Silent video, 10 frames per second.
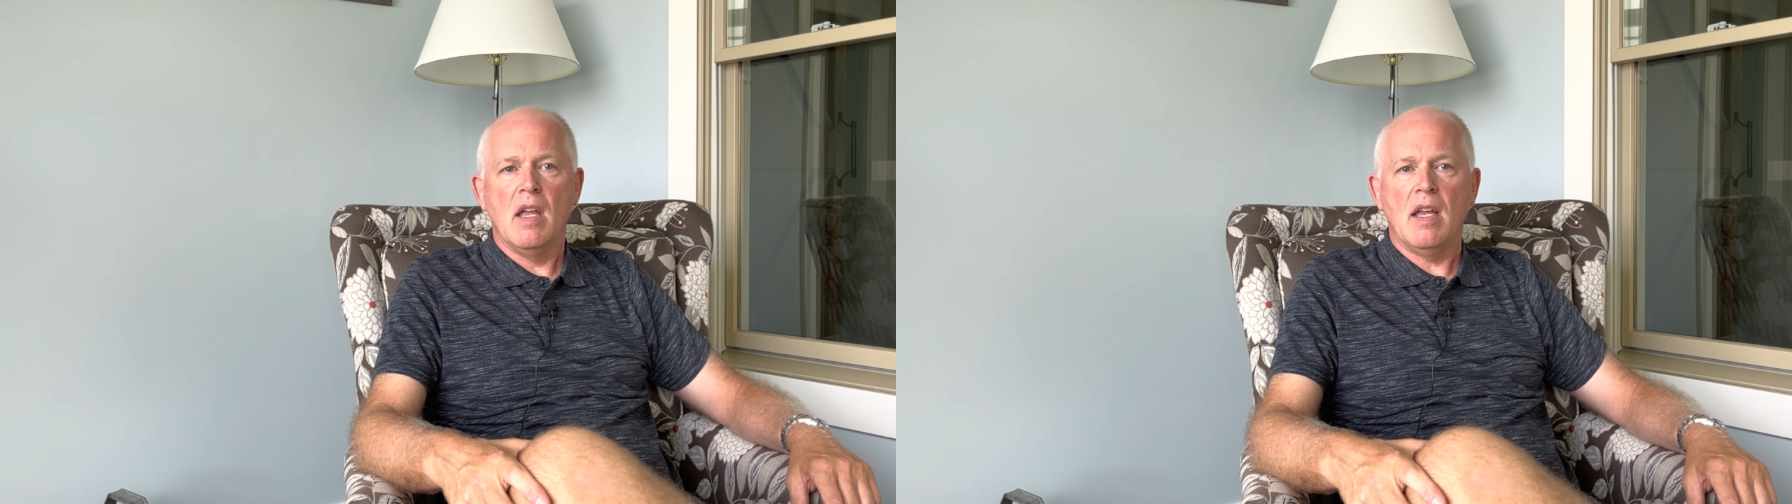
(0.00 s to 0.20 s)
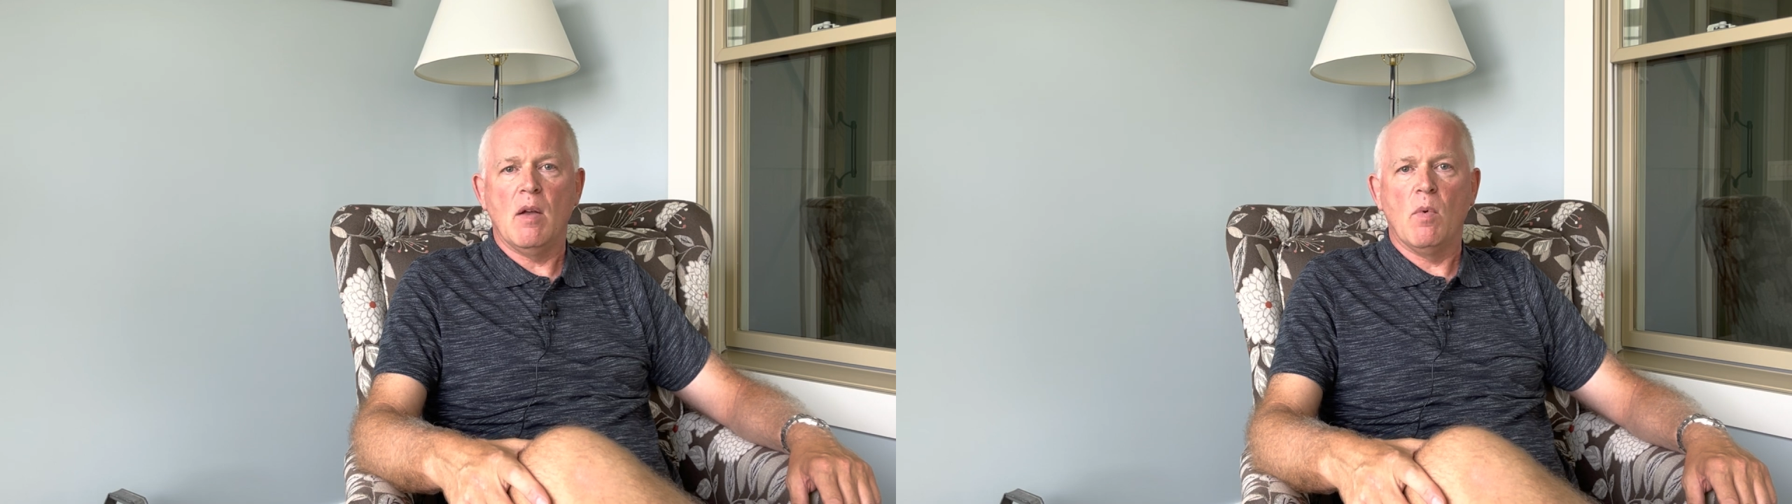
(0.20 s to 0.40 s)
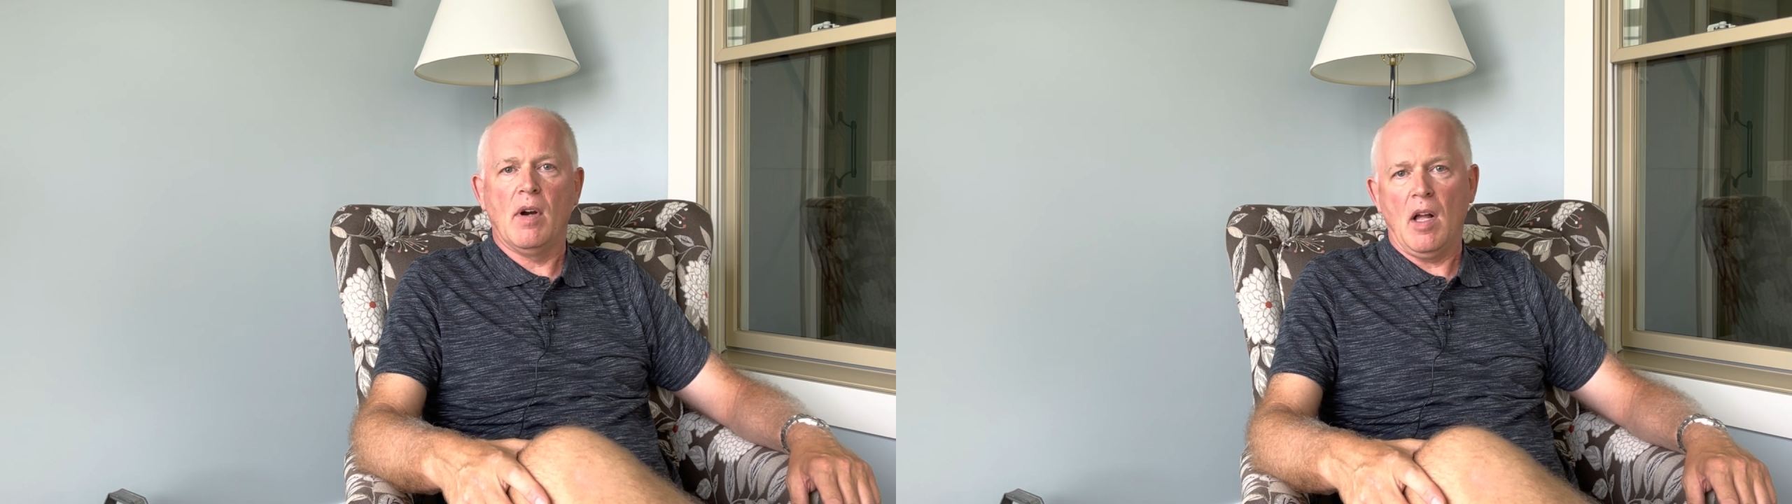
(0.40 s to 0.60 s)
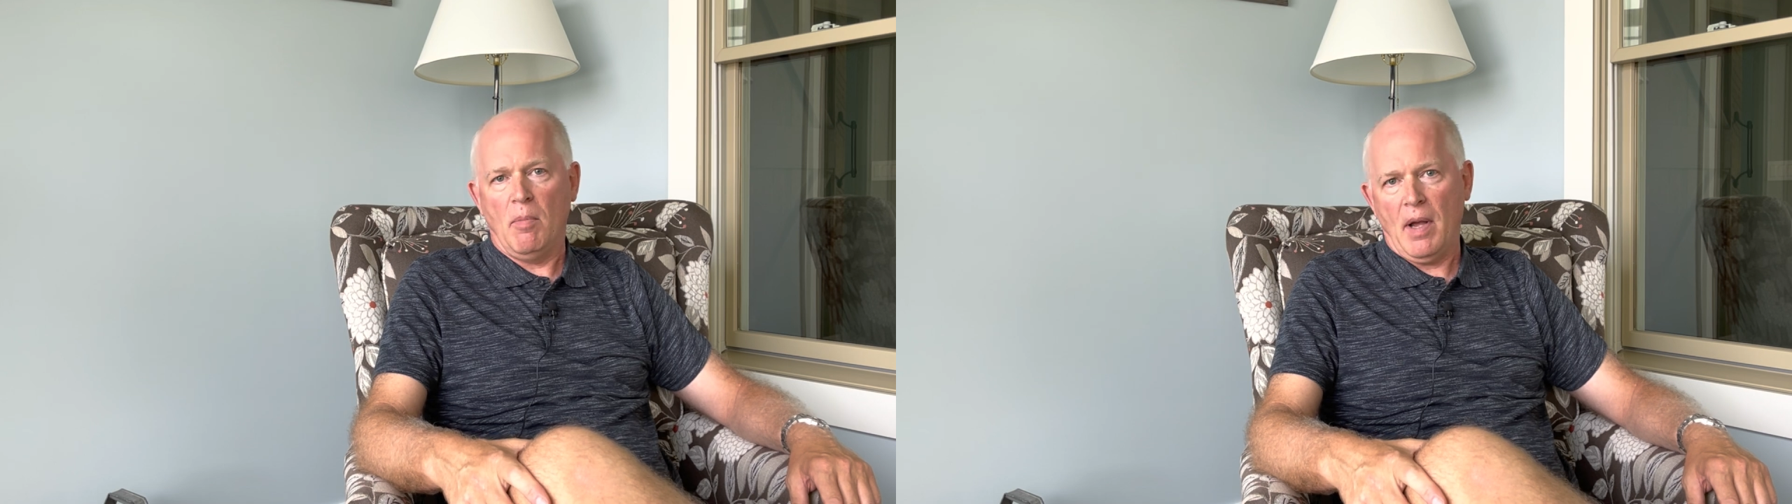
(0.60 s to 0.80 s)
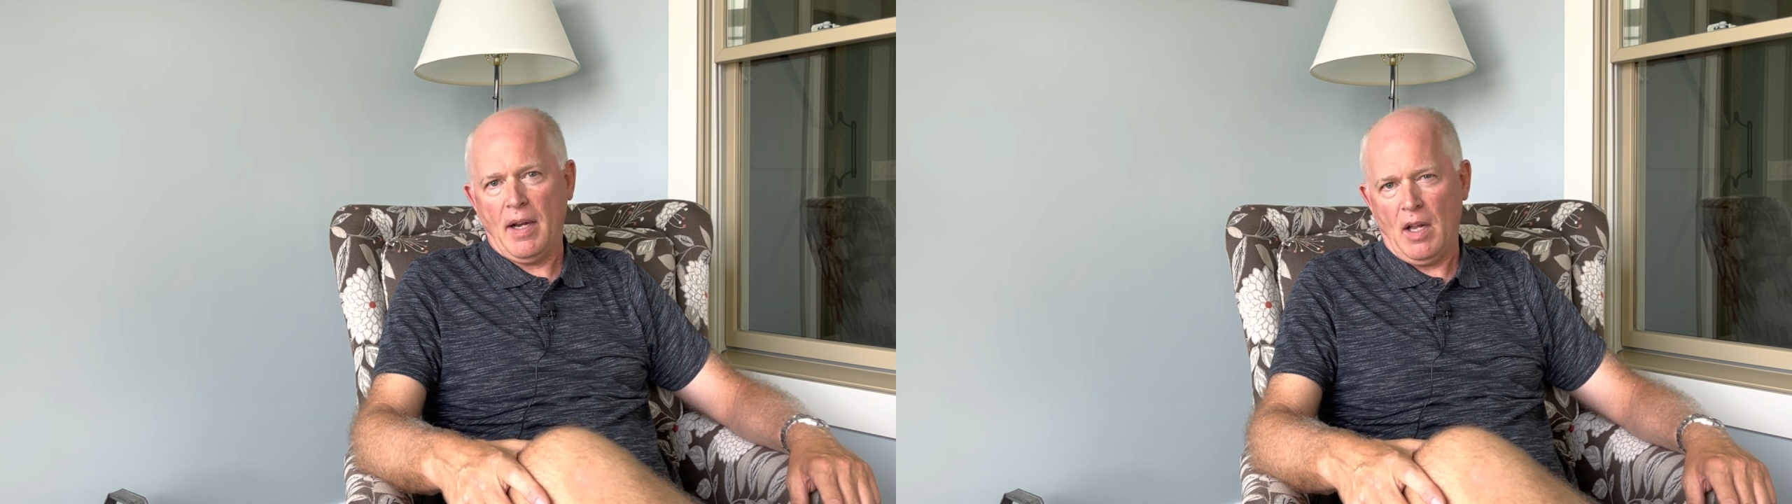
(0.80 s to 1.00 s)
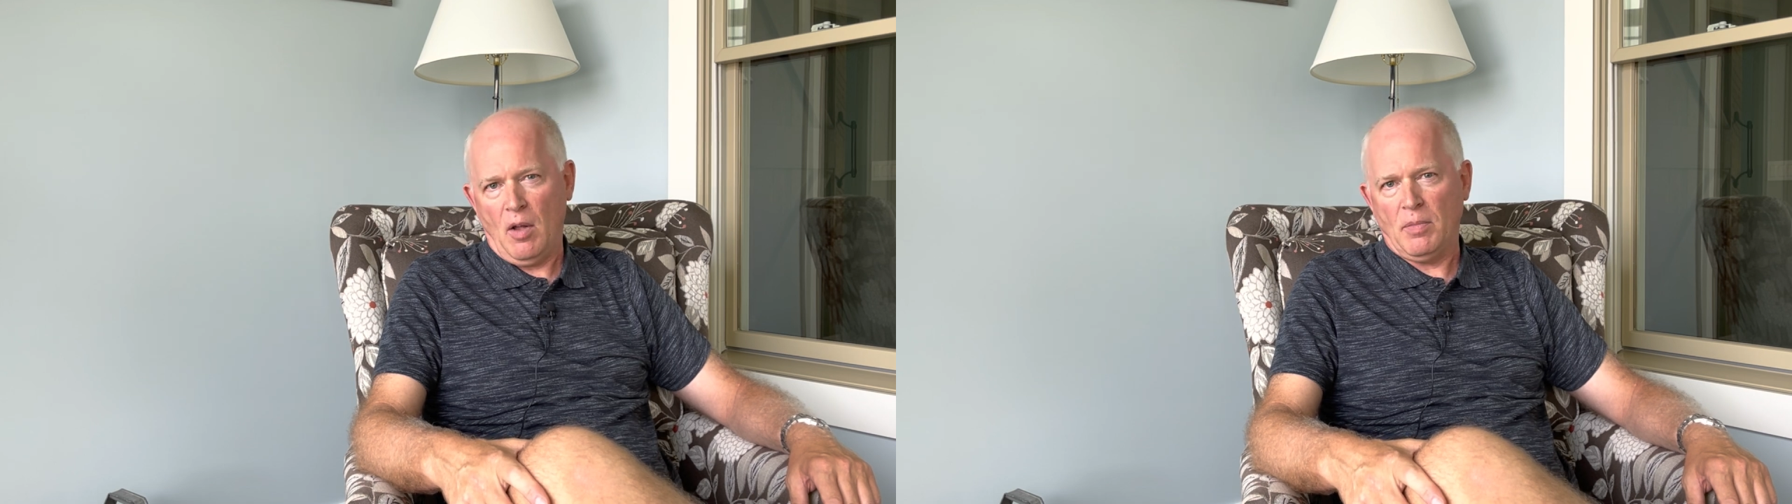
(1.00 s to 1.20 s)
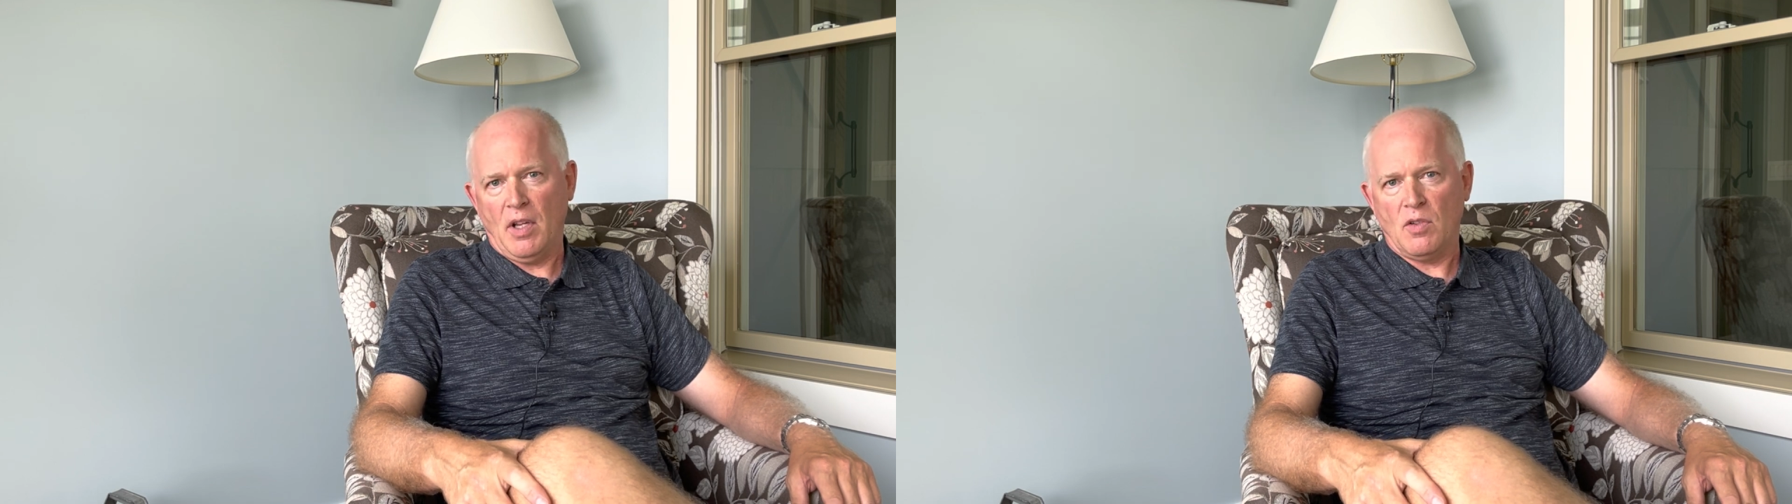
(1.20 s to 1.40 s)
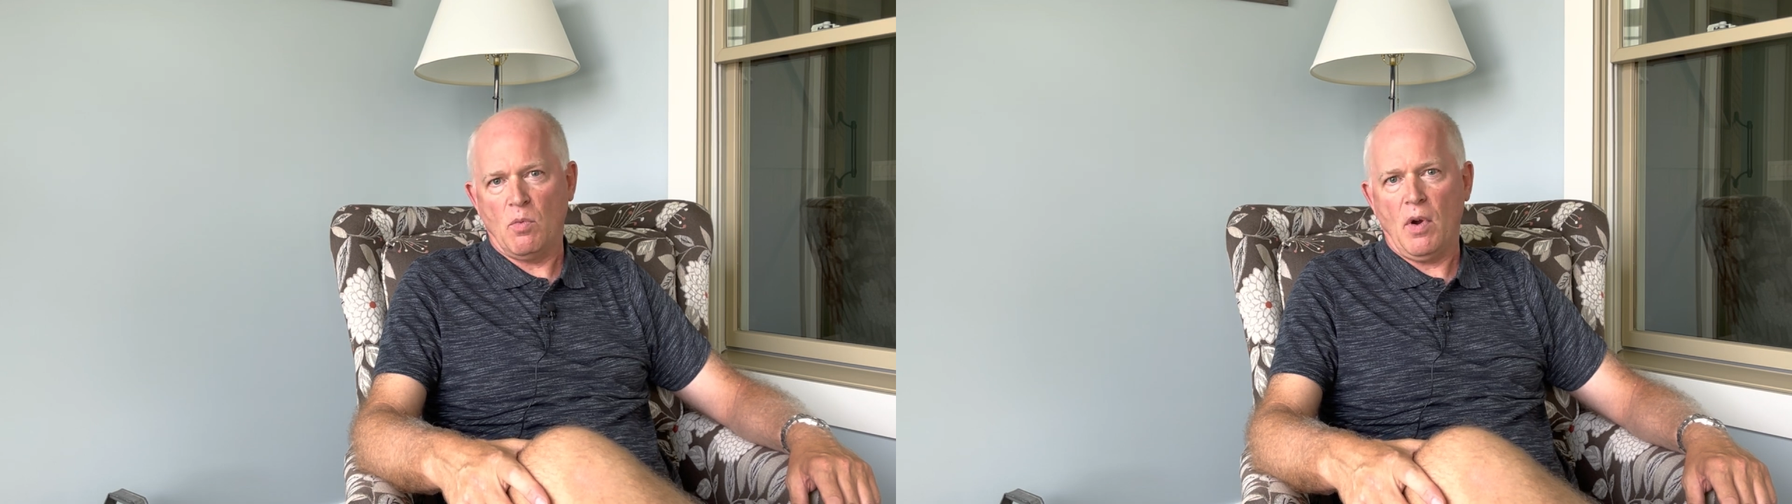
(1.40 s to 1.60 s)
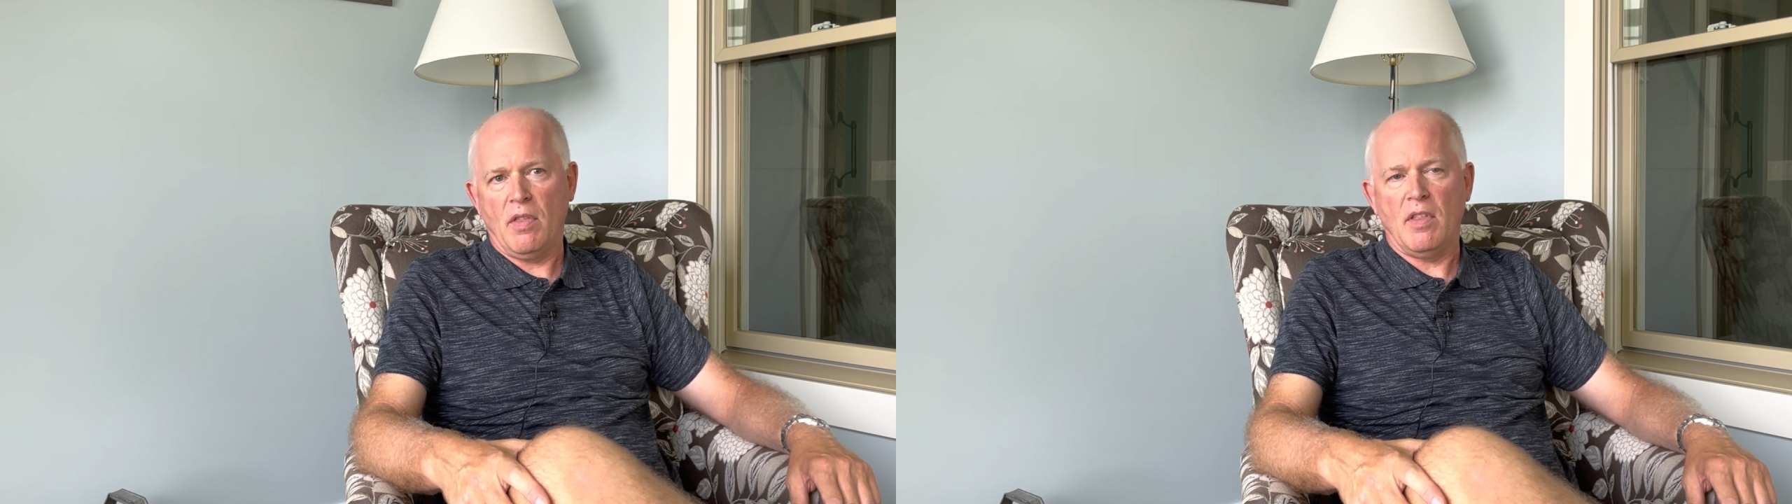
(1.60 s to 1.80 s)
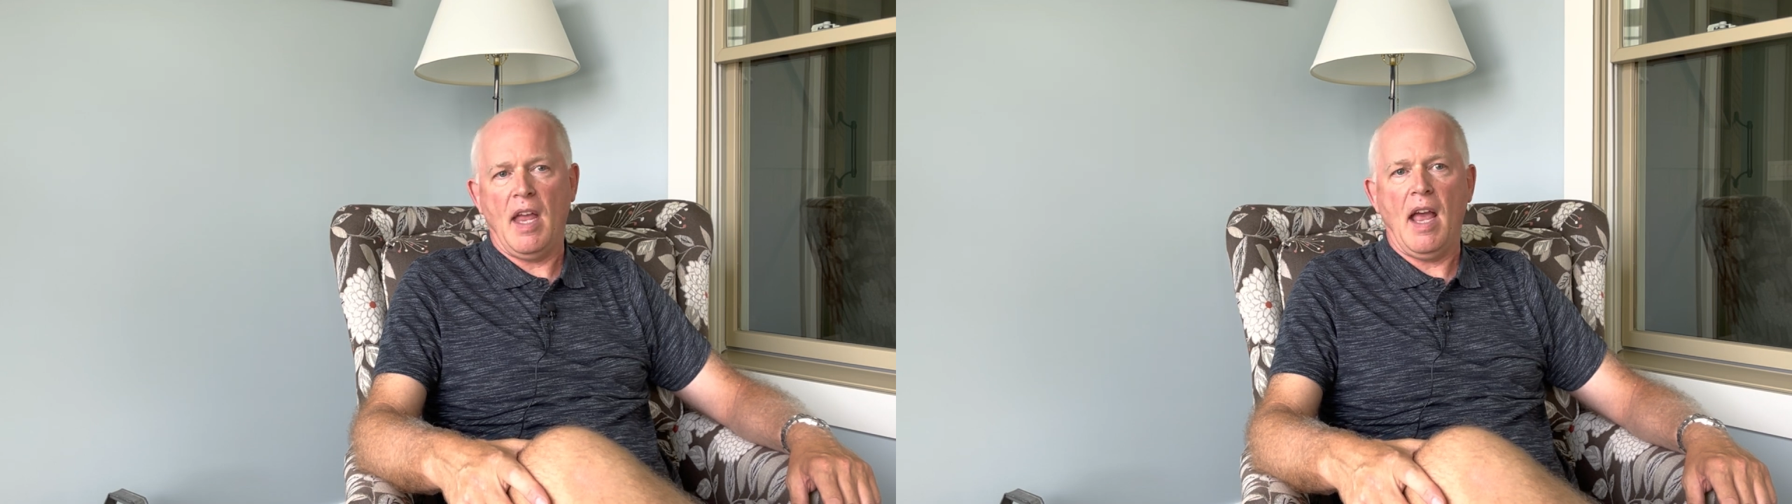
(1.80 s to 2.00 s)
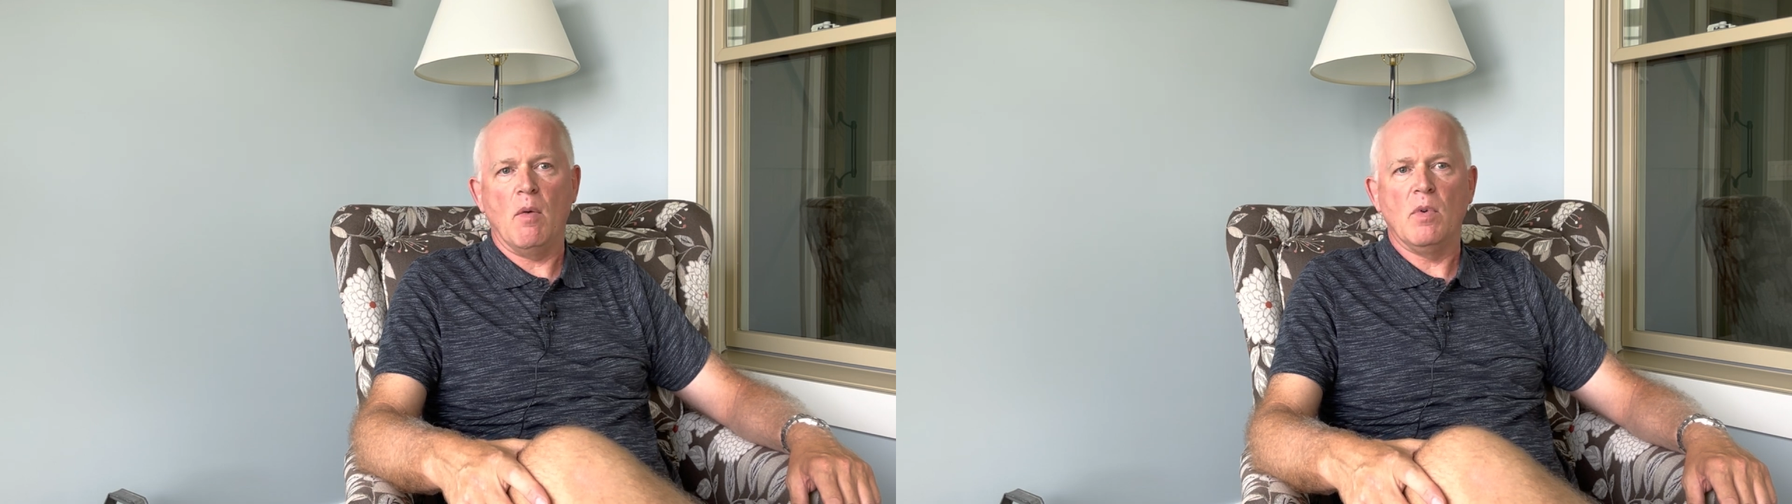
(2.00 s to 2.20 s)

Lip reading: And where Alpine helped us with that